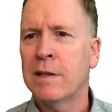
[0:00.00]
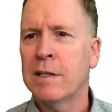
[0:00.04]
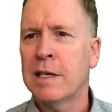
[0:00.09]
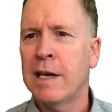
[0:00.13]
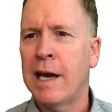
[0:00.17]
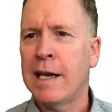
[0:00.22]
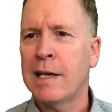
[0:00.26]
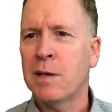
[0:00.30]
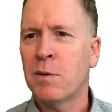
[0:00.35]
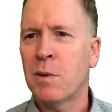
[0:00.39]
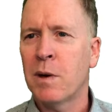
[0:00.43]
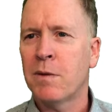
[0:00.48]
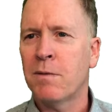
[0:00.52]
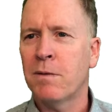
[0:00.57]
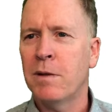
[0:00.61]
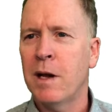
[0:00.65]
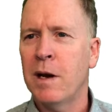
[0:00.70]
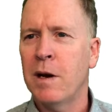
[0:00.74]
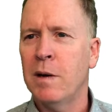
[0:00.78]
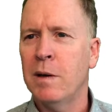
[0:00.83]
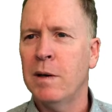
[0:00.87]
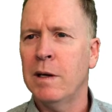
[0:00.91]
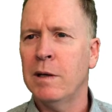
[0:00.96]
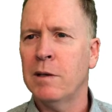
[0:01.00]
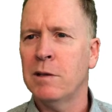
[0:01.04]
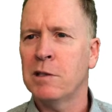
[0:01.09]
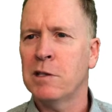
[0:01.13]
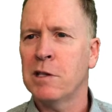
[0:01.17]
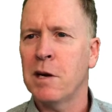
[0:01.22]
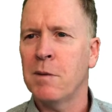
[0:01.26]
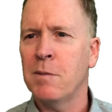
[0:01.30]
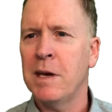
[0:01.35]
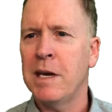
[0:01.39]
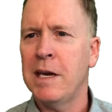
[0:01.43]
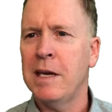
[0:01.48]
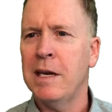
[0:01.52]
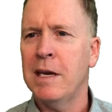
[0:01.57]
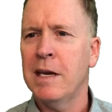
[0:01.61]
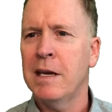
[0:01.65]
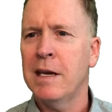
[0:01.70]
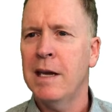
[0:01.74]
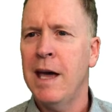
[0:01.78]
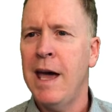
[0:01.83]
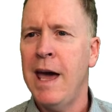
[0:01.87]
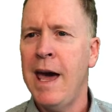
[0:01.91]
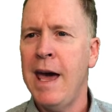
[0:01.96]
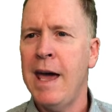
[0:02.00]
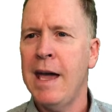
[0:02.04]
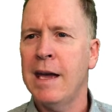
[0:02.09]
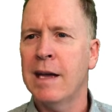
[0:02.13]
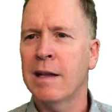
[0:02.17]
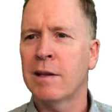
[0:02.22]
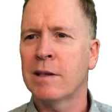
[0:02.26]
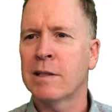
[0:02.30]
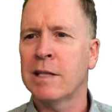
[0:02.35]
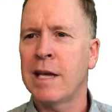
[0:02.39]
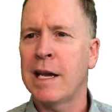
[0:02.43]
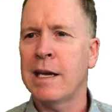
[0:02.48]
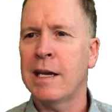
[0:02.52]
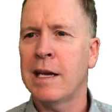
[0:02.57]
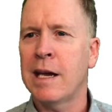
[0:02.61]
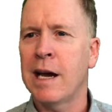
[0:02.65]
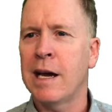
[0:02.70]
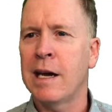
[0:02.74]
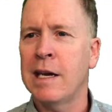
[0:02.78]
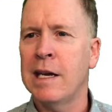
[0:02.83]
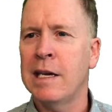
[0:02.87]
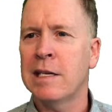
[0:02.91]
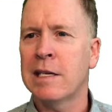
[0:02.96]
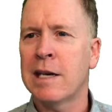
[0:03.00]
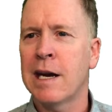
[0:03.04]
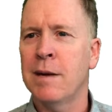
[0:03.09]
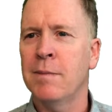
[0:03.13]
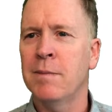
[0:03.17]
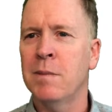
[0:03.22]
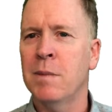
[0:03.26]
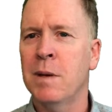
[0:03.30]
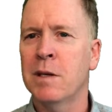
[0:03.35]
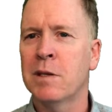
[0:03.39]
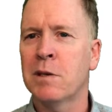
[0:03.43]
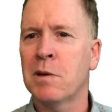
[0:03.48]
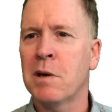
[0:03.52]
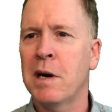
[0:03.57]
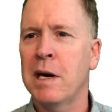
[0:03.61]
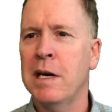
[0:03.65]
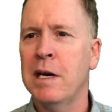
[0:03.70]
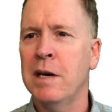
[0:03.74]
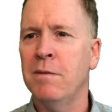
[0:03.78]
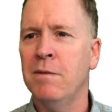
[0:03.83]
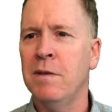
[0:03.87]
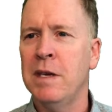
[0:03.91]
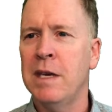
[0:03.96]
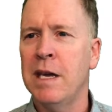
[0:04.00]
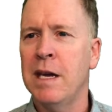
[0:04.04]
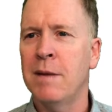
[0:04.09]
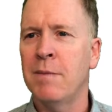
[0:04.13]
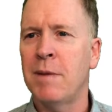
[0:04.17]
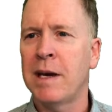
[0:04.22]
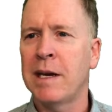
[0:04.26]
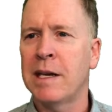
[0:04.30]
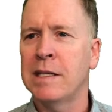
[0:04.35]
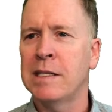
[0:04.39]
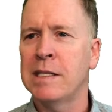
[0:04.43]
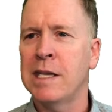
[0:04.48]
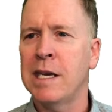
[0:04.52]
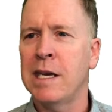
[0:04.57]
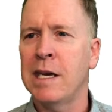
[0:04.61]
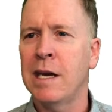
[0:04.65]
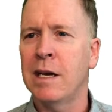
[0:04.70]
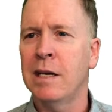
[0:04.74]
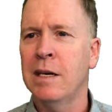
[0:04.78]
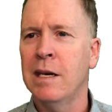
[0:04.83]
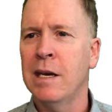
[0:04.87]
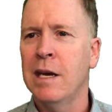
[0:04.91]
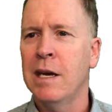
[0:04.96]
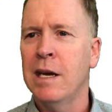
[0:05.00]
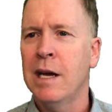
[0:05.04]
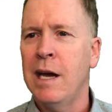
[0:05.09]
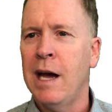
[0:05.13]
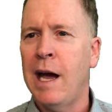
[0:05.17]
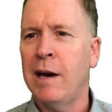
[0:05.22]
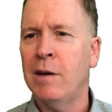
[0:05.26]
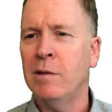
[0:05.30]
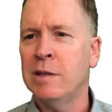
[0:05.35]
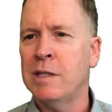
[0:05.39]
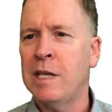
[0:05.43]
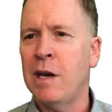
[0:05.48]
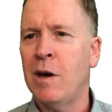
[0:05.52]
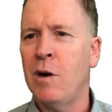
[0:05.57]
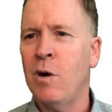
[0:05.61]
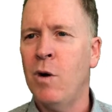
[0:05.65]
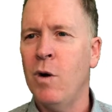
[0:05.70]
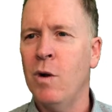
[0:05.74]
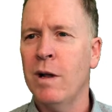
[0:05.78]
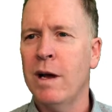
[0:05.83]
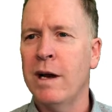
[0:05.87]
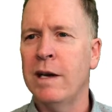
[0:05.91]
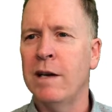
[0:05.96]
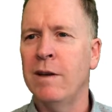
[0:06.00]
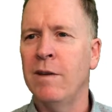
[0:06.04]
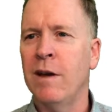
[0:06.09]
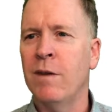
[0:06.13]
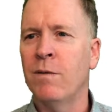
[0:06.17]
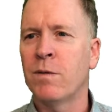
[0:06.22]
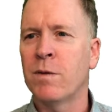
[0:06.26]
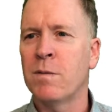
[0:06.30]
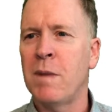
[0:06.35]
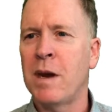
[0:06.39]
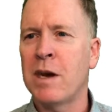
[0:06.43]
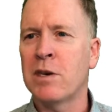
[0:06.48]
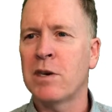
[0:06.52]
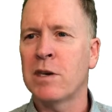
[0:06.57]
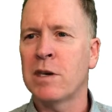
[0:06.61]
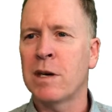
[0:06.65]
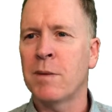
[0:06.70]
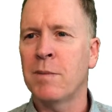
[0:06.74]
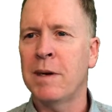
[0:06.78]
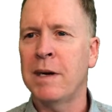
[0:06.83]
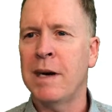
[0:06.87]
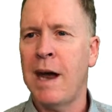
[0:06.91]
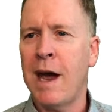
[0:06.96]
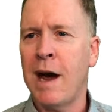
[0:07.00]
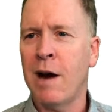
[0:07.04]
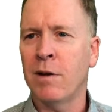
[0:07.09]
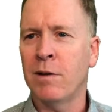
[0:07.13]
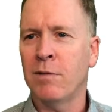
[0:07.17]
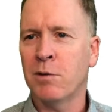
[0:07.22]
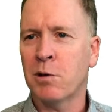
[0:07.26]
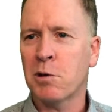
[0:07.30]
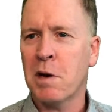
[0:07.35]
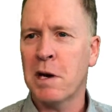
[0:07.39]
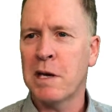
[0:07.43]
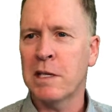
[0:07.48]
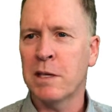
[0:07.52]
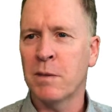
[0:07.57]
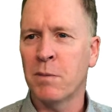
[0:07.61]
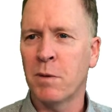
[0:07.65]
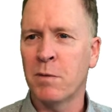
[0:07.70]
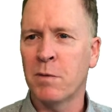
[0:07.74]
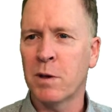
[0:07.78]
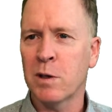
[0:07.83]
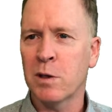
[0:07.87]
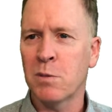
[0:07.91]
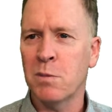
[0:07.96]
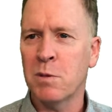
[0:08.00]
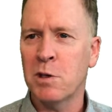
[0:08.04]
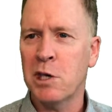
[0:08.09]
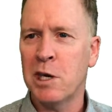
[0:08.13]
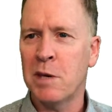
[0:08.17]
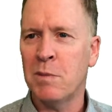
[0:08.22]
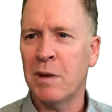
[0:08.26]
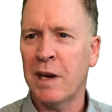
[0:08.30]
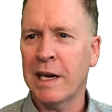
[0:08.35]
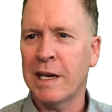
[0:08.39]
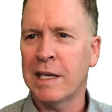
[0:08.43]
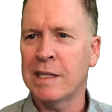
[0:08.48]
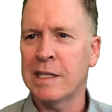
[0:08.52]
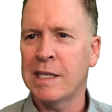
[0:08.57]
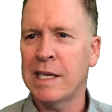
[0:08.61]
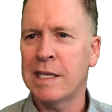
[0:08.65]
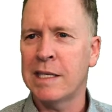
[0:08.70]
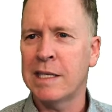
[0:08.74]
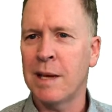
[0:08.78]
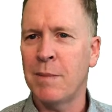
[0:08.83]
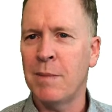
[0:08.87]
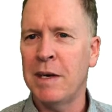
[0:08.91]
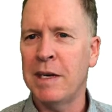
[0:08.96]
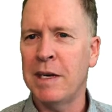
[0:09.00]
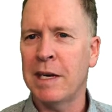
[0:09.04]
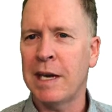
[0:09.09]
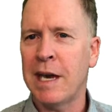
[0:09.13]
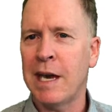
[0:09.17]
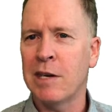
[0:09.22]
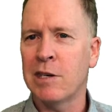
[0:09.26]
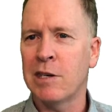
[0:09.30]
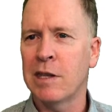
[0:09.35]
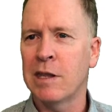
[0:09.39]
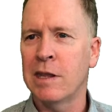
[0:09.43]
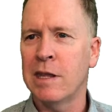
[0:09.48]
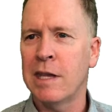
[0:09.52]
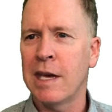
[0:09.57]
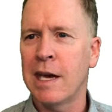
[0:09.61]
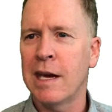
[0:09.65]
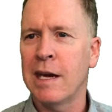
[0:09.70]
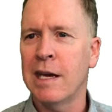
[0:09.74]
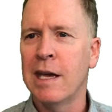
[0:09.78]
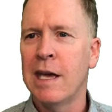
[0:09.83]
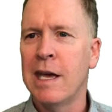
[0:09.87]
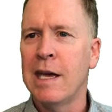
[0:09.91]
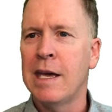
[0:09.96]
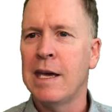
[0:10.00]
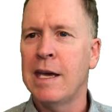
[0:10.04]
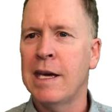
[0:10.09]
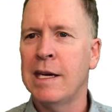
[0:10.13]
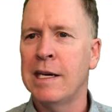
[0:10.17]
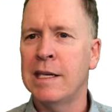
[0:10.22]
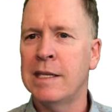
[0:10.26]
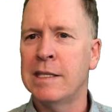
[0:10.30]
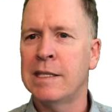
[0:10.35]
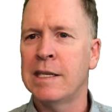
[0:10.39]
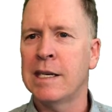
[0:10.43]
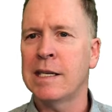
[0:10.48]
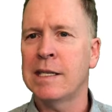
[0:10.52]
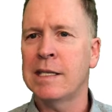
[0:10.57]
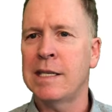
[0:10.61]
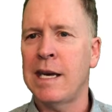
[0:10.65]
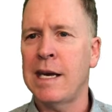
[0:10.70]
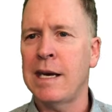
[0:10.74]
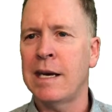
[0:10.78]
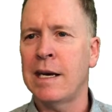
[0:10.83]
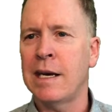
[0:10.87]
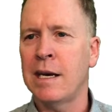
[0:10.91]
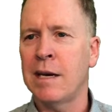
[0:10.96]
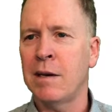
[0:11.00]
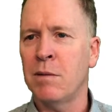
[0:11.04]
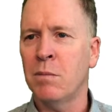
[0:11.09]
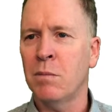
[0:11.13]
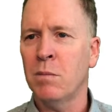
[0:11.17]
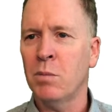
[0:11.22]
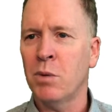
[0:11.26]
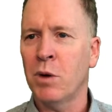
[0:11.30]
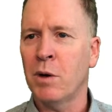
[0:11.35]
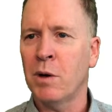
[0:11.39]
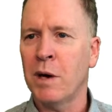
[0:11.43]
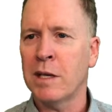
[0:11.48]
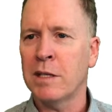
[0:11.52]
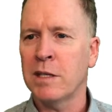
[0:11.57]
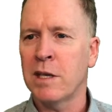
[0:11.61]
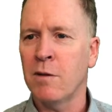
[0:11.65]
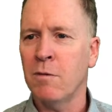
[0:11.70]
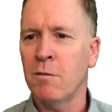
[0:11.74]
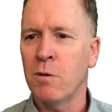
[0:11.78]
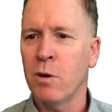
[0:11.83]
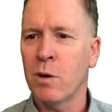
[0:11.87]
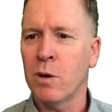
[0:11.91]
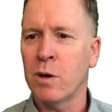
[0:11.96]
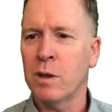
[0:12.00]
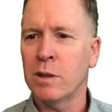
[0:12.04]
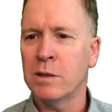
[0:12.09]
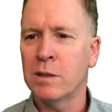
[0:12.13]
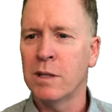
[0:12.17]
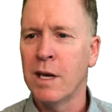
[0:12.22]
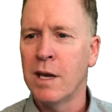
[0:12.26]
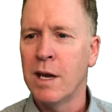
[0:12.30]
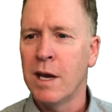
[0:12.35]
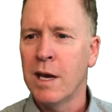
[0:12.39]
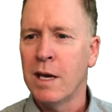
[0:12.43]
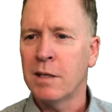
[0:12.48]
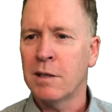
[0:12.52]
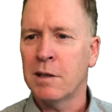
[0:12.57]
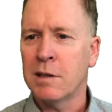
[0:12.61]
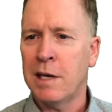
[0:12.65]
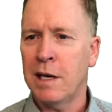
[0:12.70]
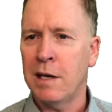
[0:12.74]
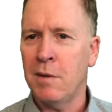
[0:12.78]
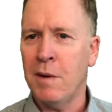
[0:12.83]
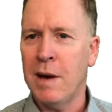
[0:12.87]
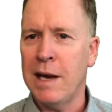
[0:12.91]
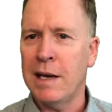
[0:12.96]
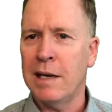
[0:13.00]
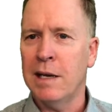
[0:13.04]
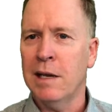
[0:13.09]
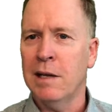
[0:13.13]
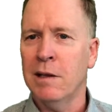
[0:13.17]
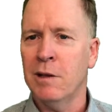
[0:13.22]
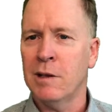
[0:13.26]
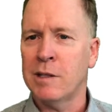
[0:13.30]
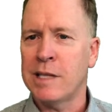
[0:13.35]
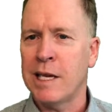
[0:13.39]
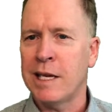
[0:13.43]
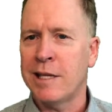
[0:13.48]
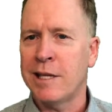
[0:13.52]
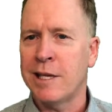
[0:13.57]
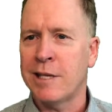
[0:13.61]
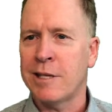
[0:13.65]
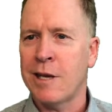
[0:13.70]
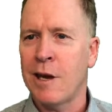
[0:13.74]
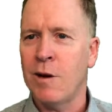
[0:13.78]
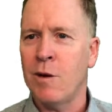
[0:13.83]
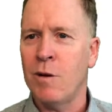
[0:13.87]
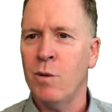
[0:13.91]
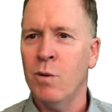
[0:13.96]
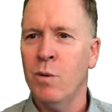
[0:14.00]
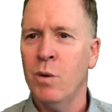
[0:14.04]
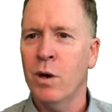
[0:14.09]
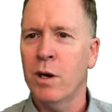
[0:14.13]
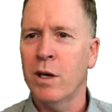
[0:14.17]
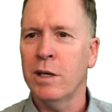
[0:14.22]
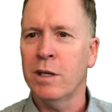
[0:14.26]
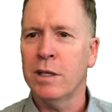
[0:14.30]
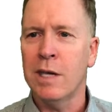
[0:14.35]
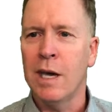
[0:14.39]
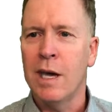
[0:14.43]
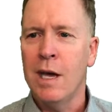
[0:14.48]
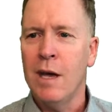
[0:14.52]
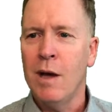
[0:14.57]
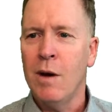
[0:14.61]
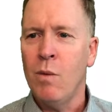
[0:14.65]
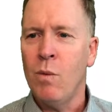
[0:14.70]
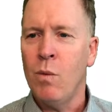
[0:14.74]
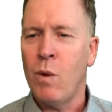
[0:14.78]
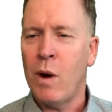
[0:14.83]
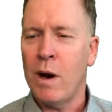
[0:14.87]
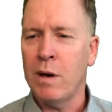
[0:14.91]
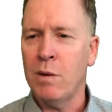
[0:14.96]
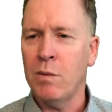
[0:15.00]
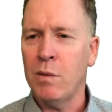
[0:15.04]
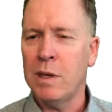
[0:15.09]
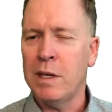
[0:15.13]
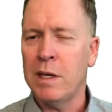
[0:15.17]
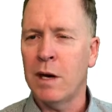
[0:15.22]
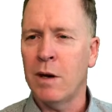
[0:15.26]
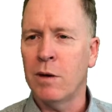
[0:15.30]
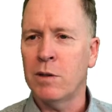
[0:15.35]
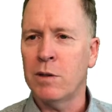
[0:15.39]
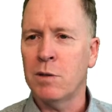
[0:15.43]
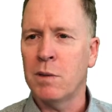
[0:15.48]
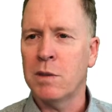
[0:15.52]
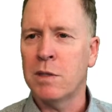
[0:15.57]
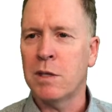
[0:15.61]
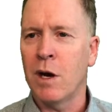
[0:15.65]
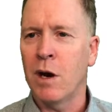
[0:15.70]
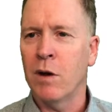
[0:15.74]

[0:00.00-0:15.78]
it's a nice workflow, it'll show me, hey, it looks like each time it's creating a VM, I can see I don't see a whole lot of information coming out of Create Simple Virtual Machine, but I can see some indication that it is succeeding and progressing forwards. So tell you what, it looks like this all worked. Why don't we go switch